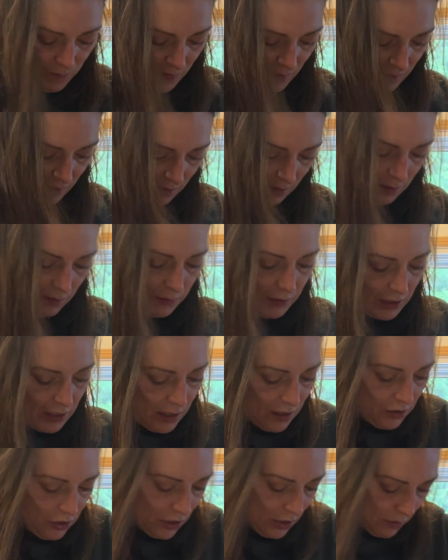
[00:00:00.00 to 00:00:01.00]
So I'll have to
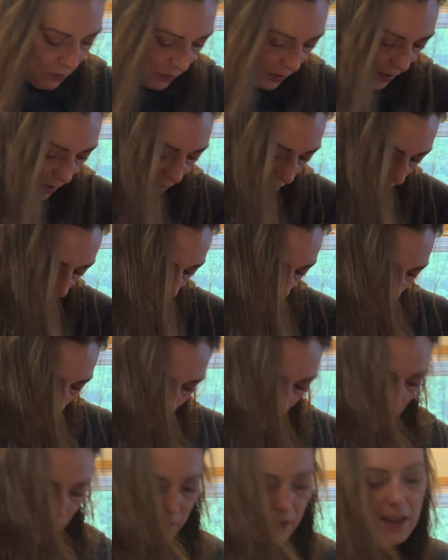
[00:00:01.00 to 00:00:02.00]
cut you out later.
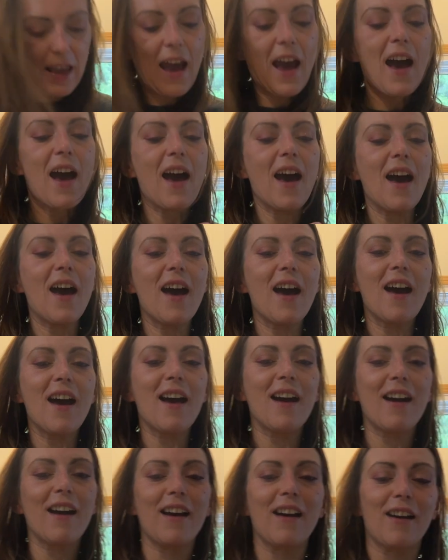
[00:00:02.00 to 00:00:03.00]

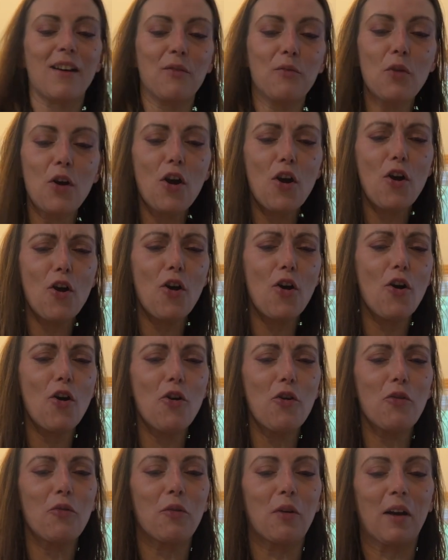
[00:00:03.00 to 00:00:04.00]
Yeah!
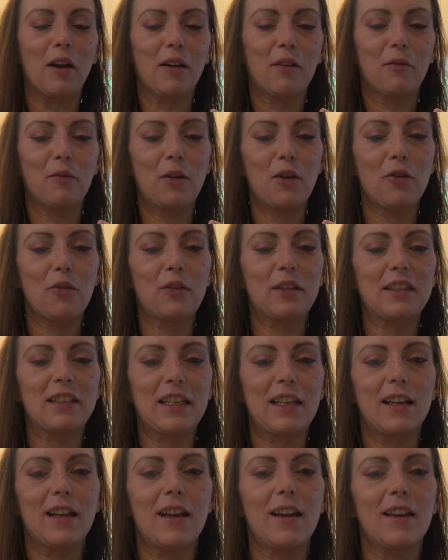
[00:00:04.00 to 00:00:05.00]
Woo! Woo, it
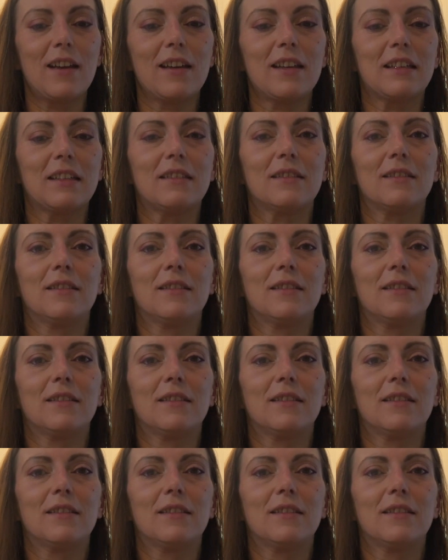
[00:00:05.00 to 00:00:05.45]
did it!